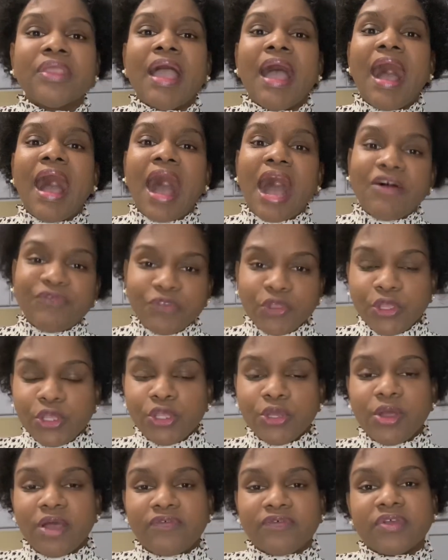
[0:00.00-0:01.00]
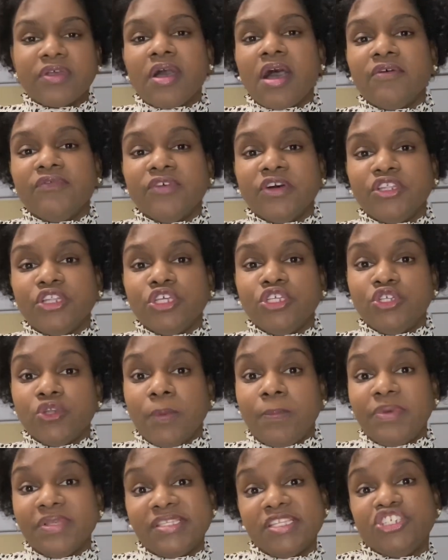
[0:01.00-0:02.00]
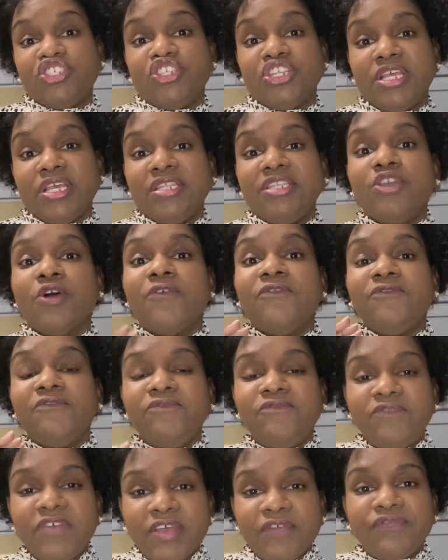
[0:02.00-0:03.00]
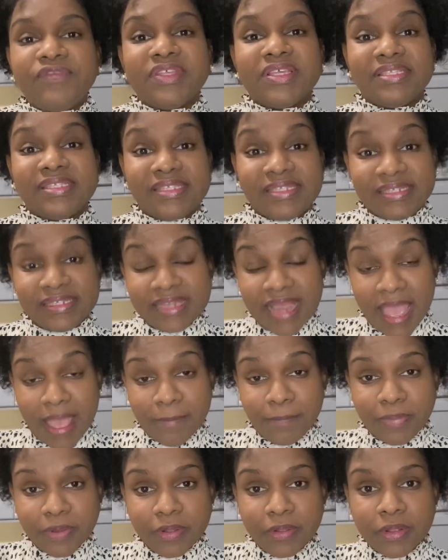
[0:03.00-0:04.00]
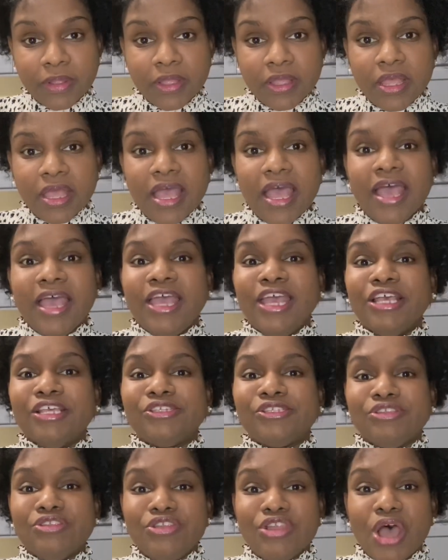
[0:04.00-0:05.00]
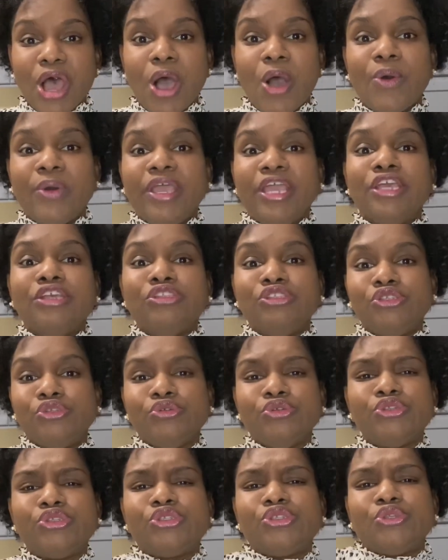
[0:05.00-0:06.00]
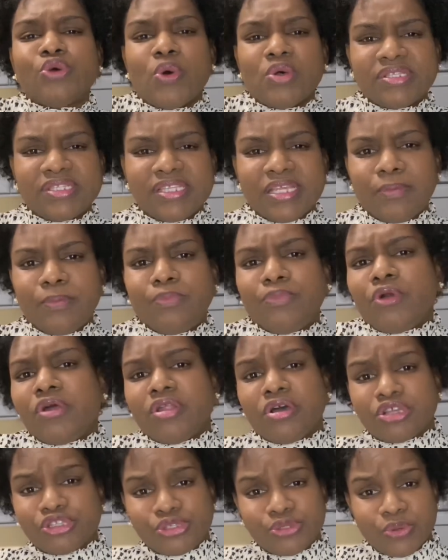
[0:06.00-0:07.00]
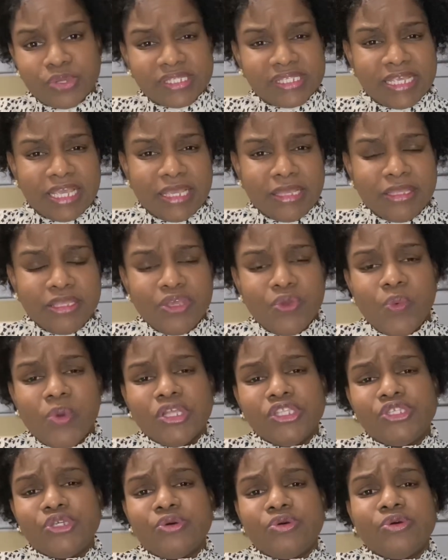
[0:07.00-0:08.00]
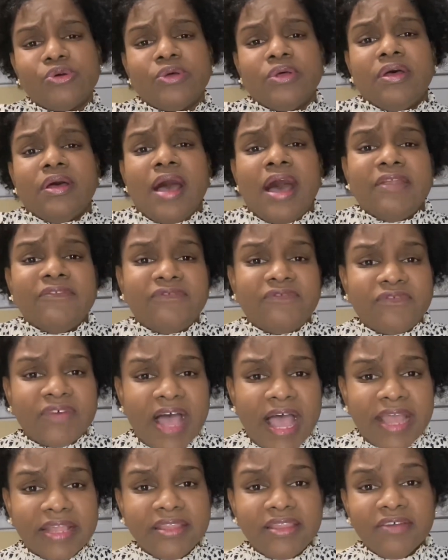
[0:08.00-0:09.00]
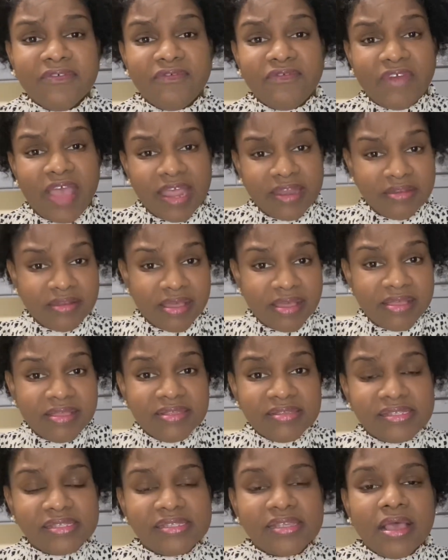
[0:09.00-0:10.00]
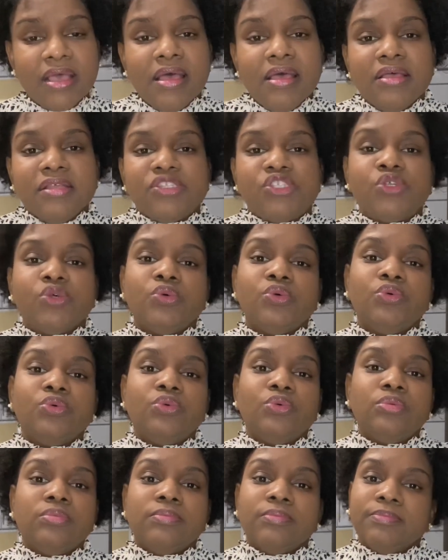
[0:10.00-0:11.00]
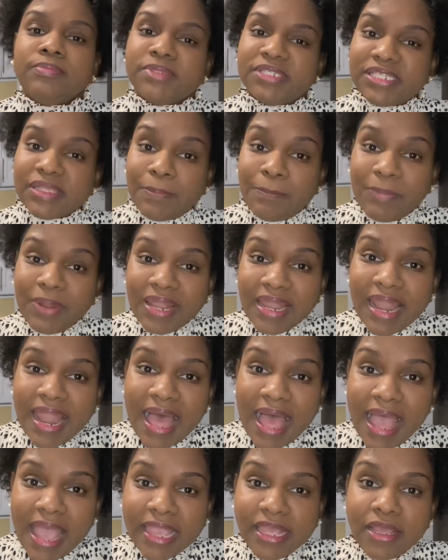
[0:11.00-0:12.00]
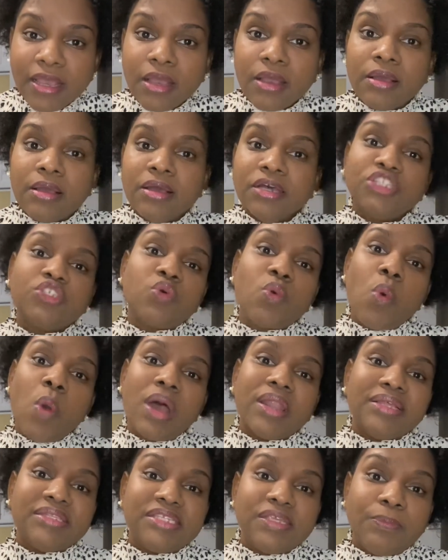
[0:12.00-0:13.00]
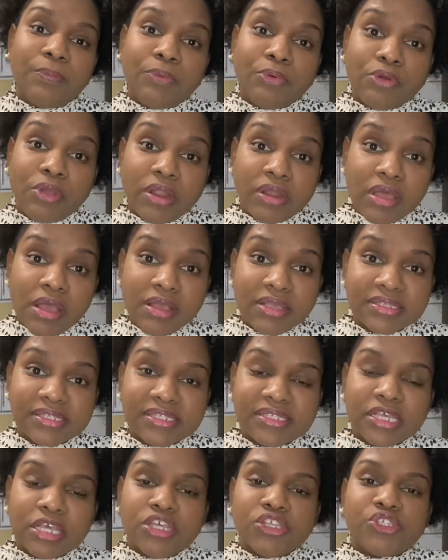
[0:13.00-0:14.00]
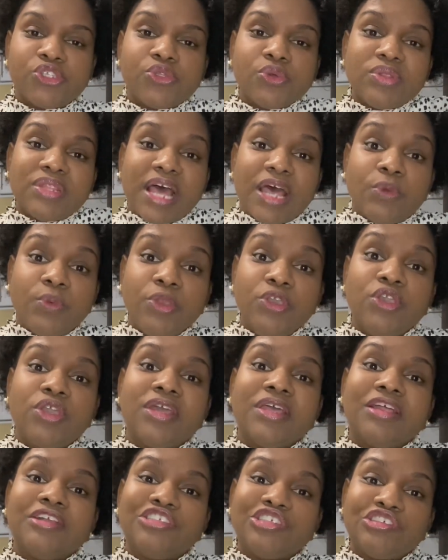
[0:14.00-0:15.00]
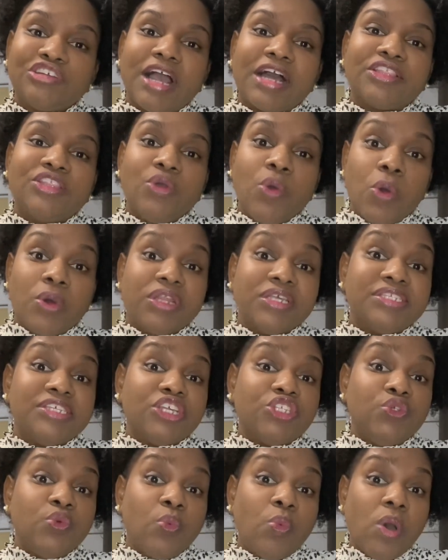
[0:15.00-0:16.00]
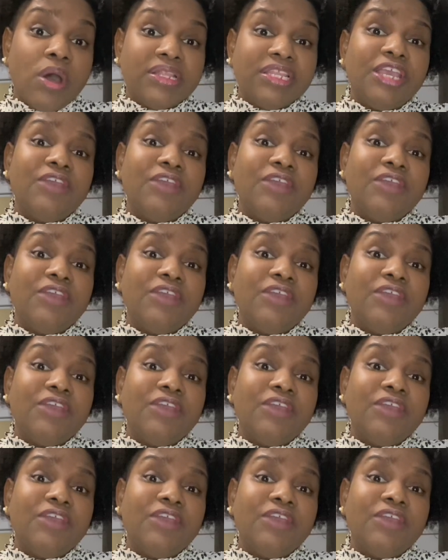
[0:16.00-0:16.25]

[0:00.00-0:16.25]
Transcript: After you have covered your positioning, your fifth step is now into sourcing, product sourcing. You want to go and find the vendors to supply good quality products so that way you can attract the audience that you want.